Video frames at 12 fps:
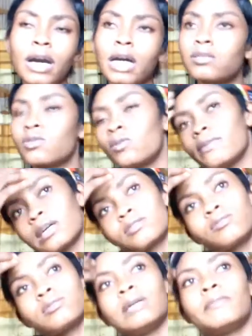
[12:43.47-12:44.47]
I had to go back
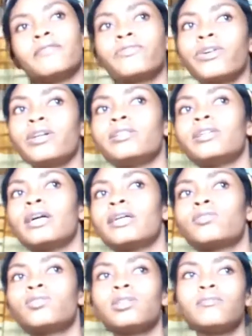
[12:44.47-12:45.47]
to that my friend. I
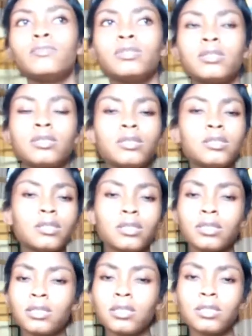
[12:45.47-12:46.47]
told him,
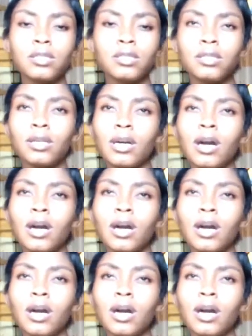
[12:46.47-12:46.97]
see.